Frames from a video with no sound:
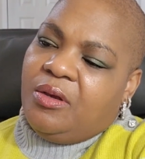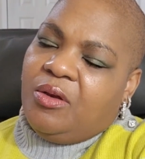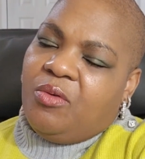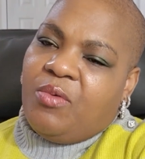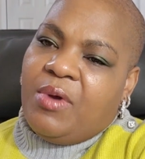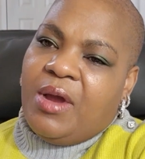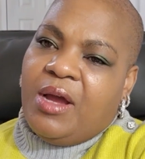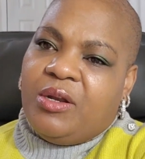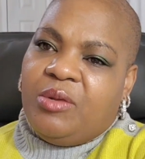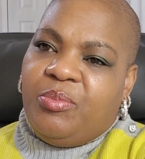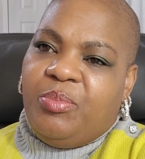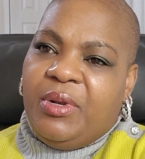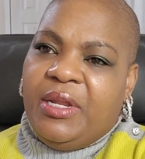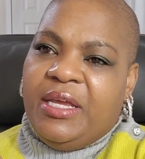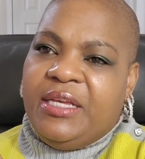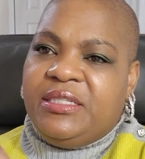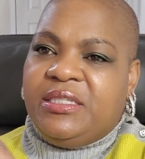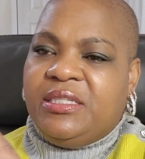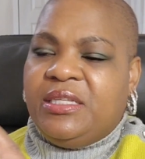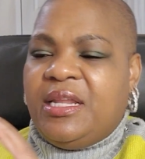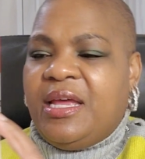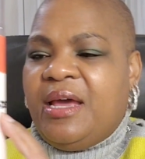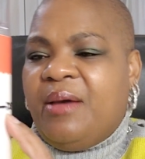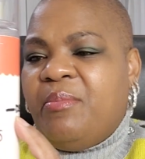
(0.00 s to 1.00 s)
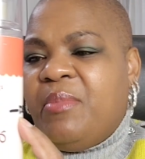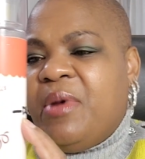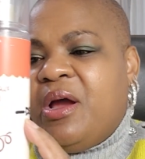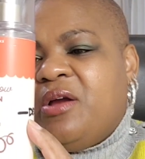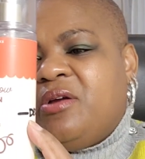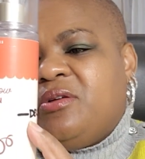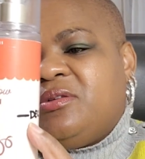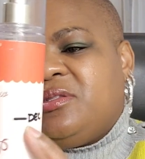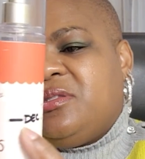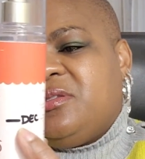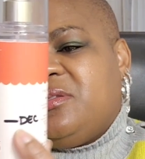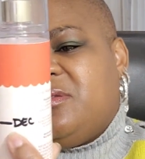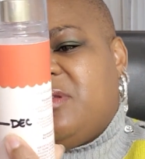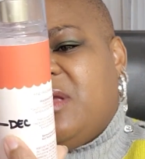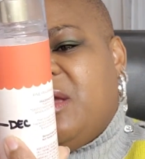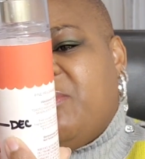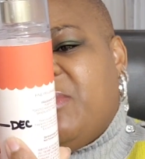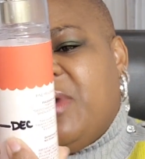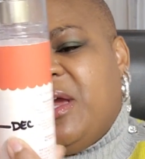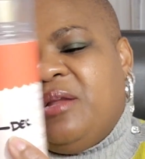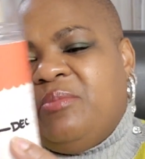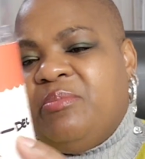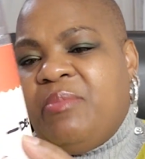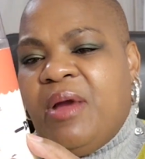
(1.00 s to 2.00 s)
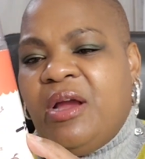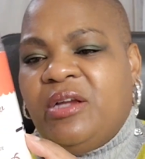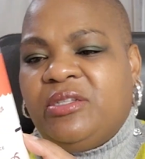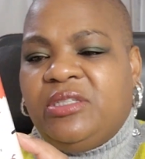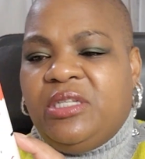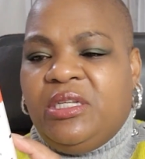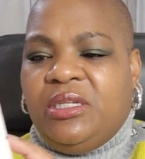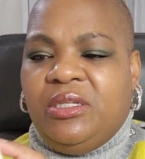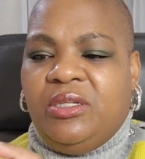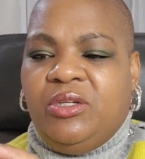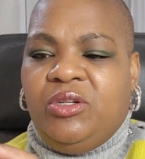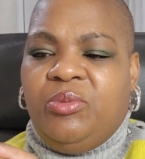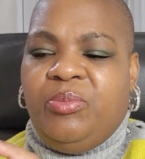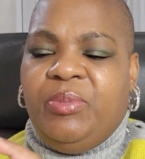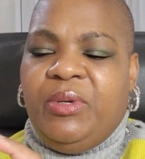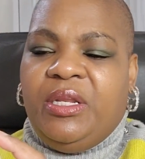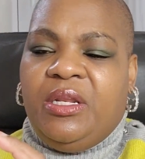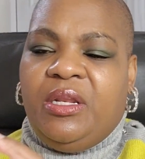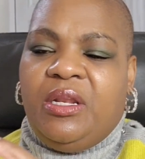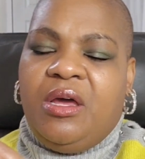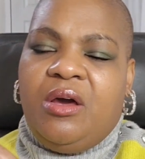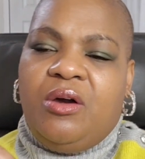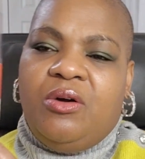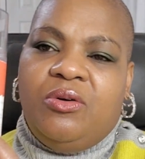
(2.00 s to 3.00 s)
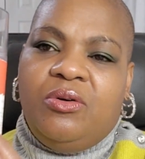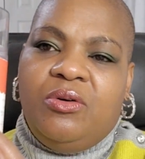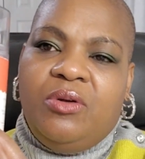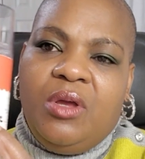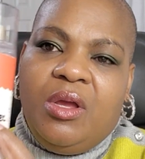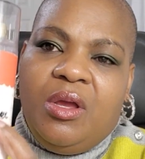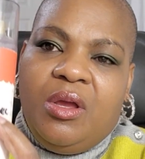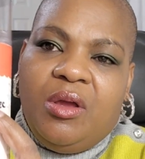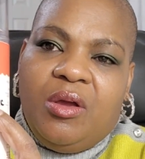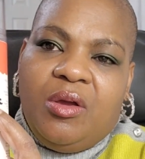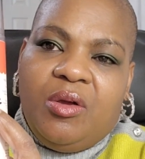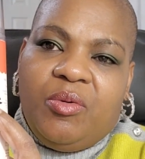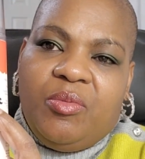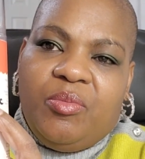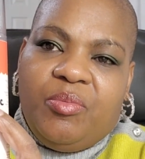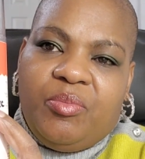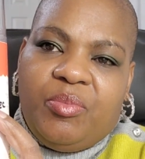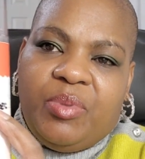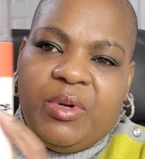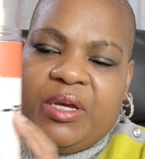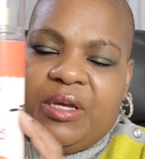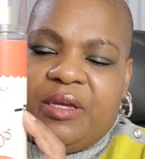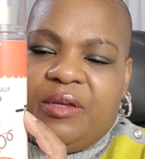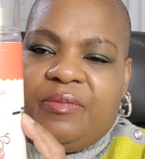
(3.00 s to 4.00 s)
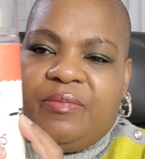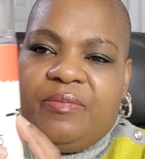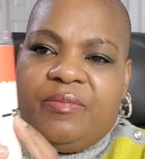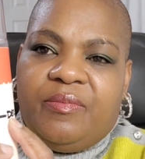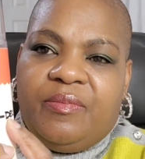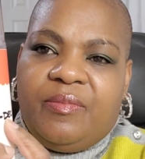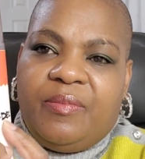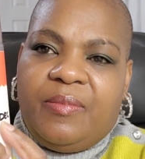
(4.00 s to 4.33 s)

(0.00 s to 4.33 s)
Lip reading: around the place that I marked. I might have marked it a little bit low, but